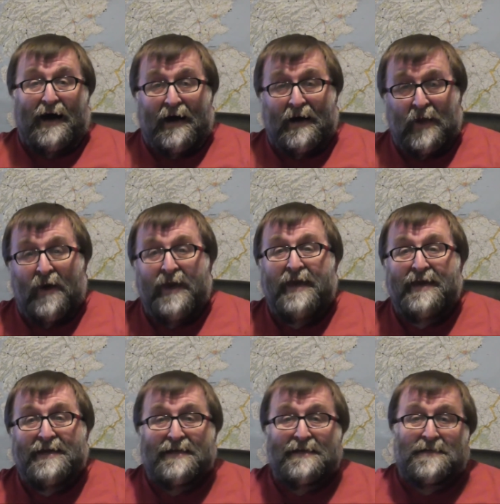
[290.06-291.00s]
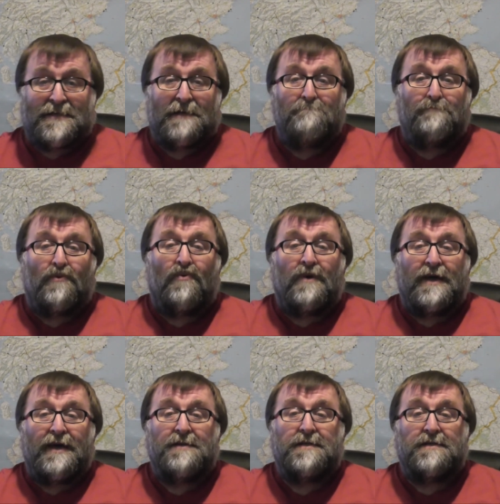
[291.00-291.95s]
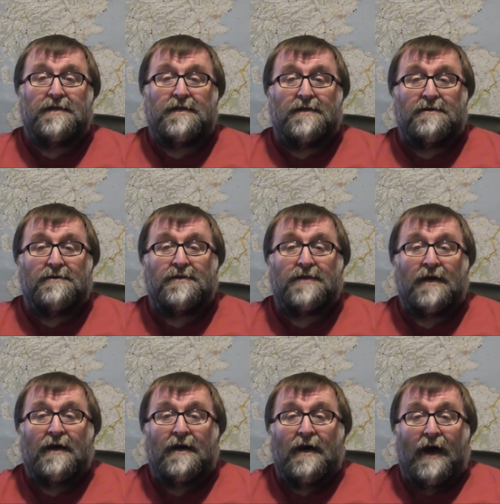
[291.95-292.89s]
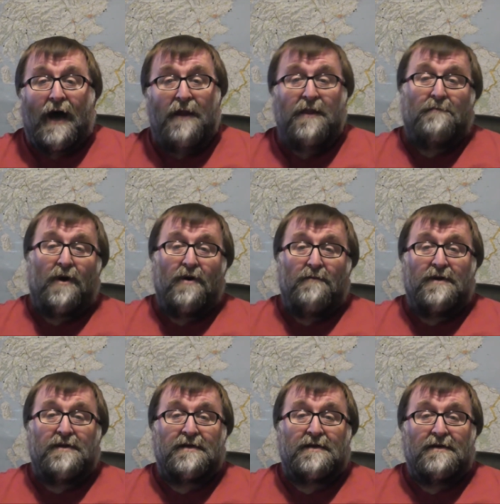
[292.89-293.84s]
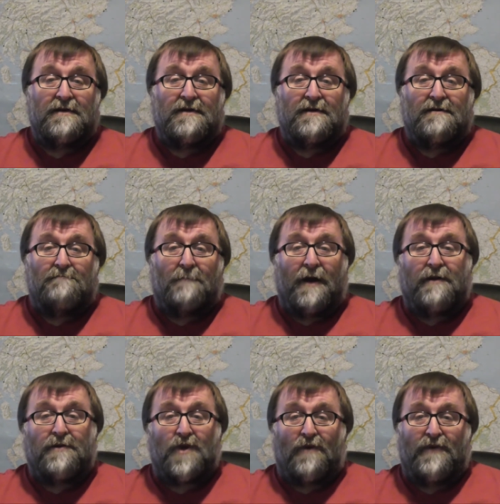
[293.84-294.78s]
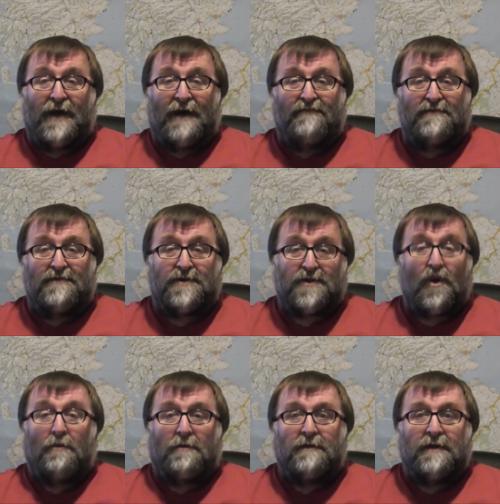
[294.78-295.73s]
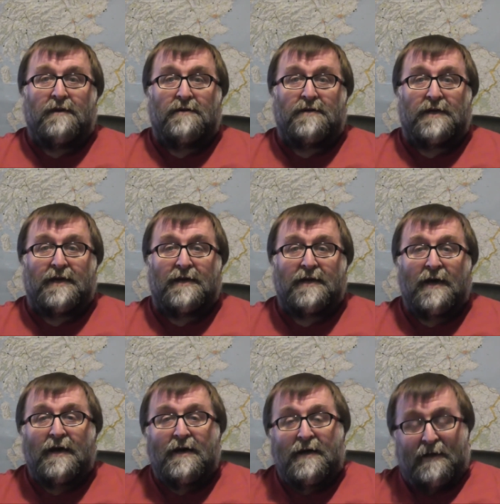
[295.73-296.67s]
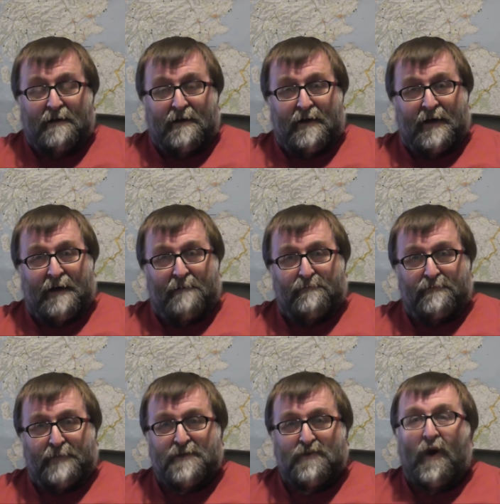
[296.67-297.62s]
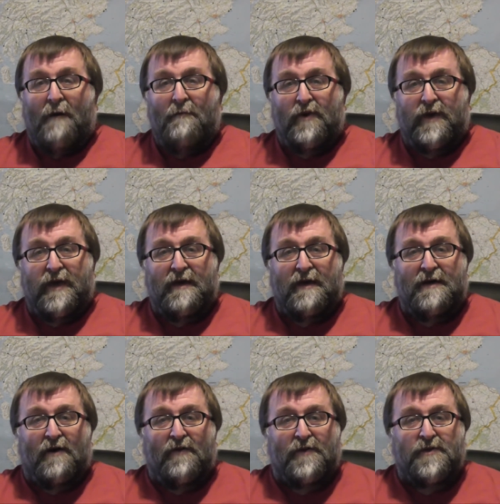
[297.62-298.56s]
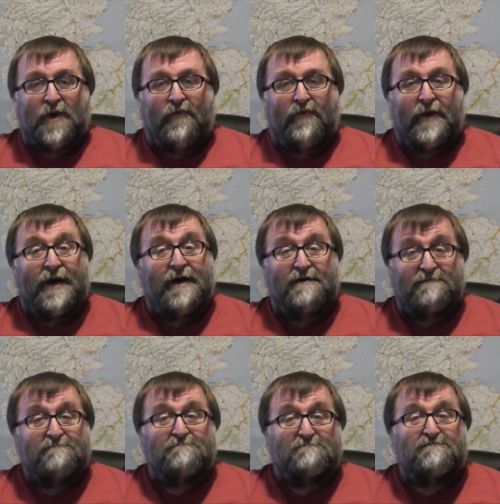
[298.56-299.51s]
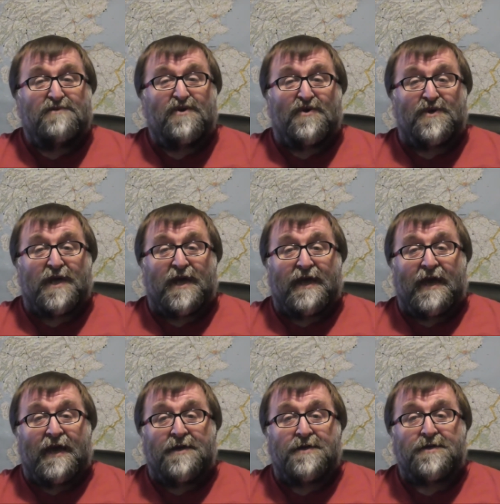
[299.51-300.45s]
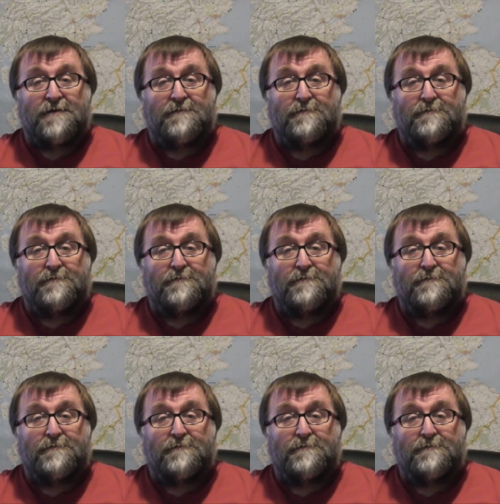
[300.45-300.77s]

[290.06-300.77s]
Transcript: I like it, it's simple, easy to use, and at the moment Microsoft haven't stopped me using it. That's why I'm looking at other software just in case.